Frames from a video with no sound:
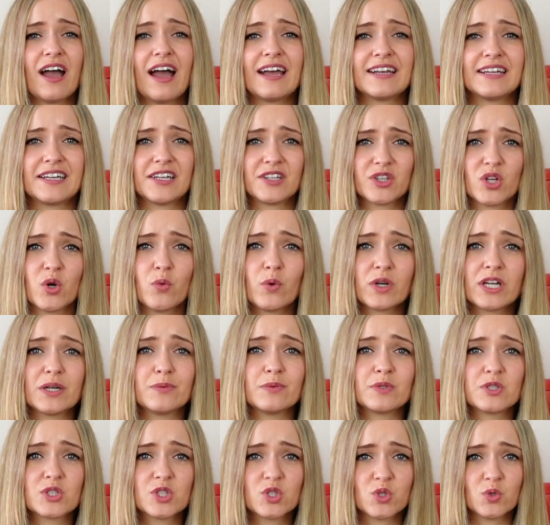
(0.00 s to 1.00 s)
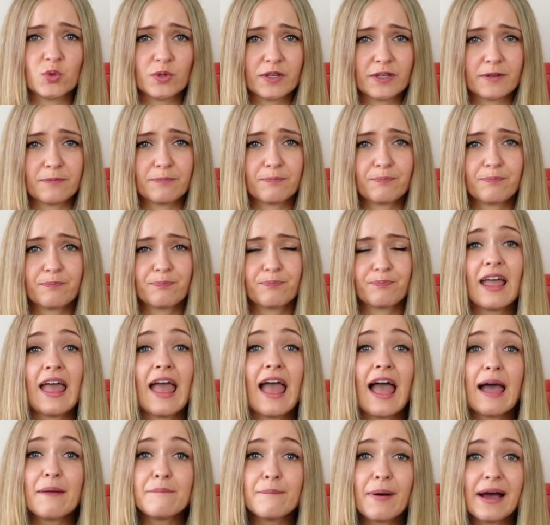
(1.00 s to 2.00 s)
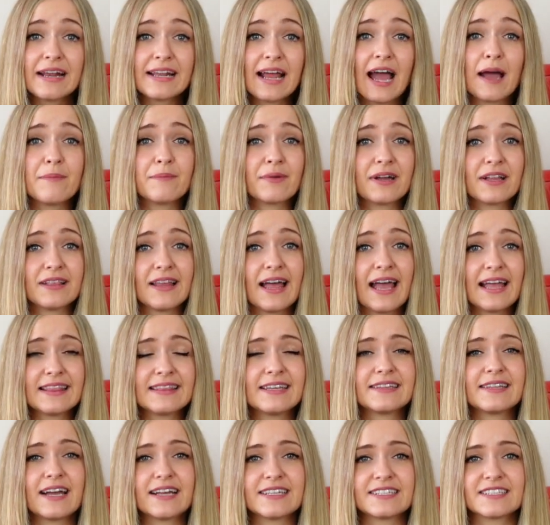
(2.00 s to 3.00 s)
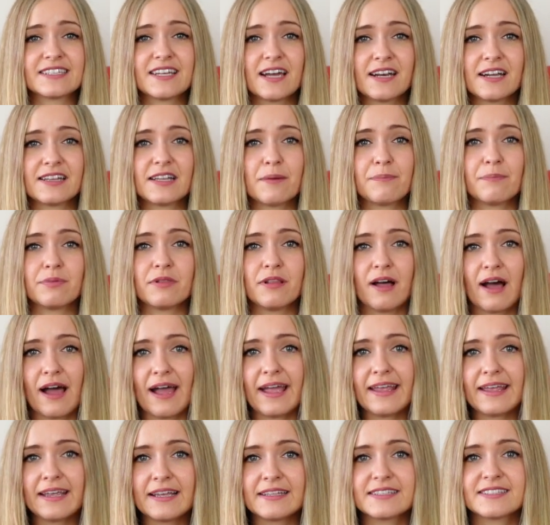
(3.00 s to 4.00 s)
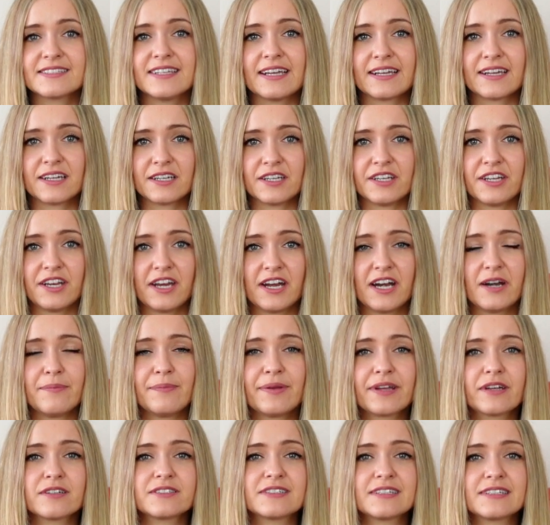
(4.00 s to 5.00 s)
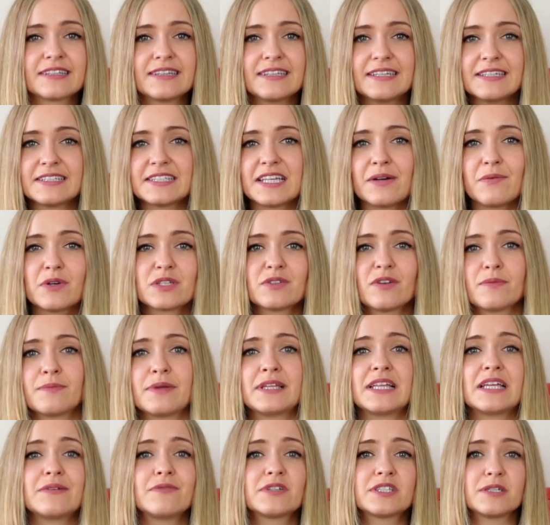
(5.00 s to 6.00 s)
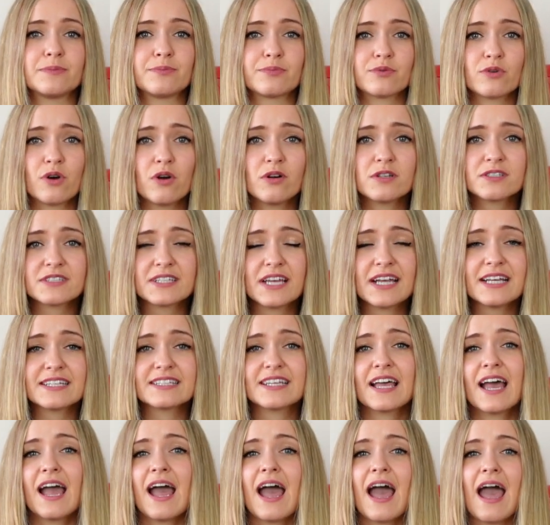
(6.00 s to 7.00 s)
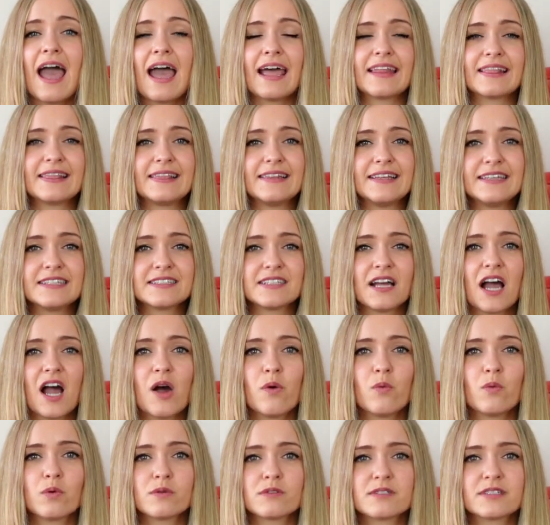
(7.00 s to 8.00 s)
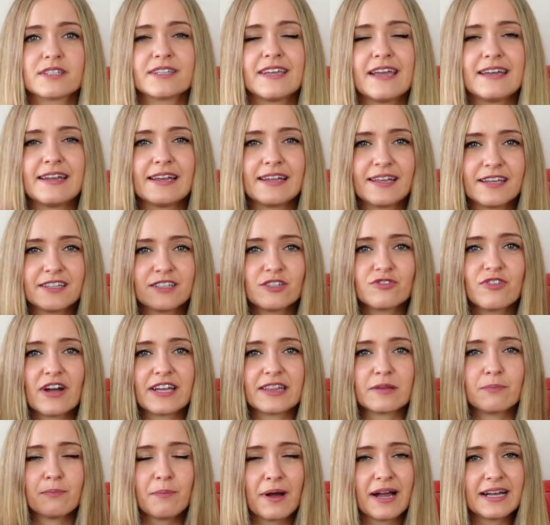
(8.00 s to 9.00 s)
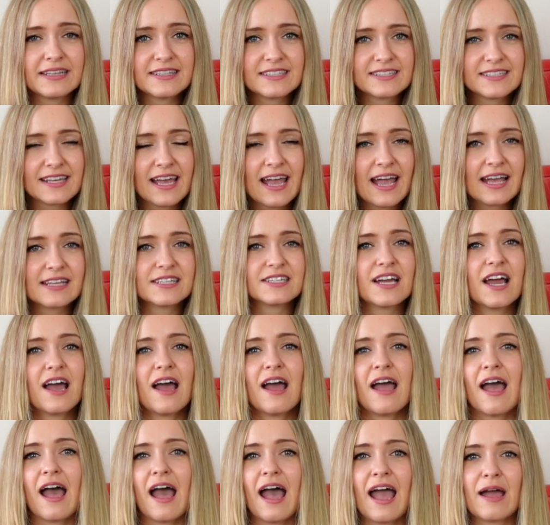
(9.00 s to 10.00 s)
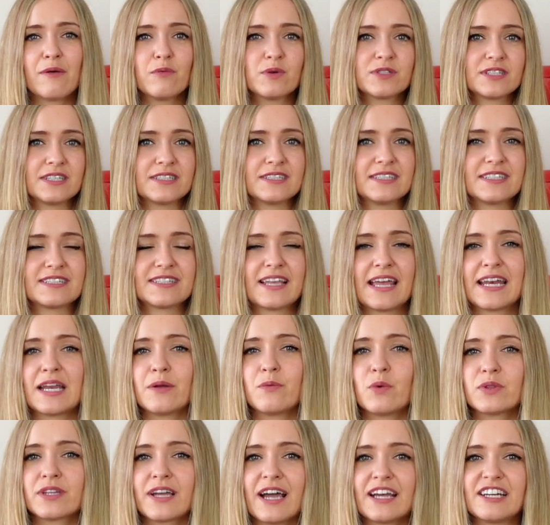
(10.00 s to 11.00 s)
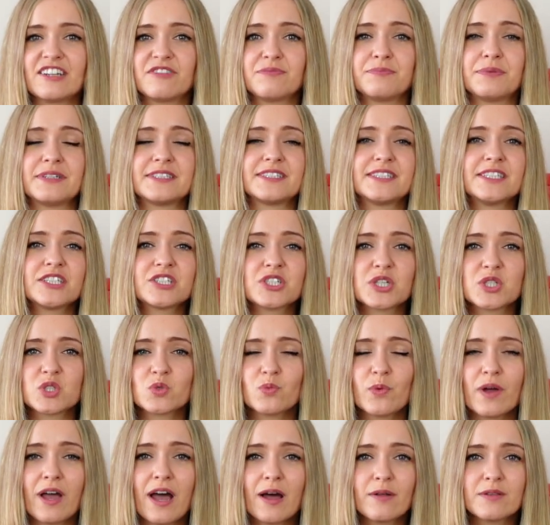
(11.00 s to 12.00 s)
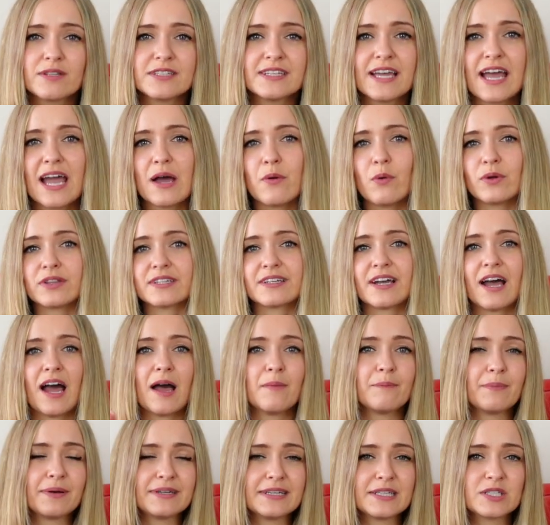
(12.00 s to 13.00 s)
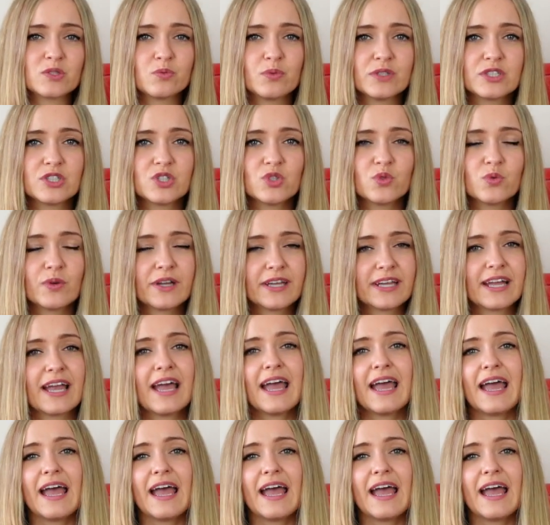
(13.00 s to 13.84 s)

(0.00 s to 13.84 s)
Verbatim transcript: I didn't know what I was doing. But I'm glad that I started applying in second year because at least I was familiar with the process. At least I was getting in the right mindset. I was understanding what kind of positions were out there, what companies were doing.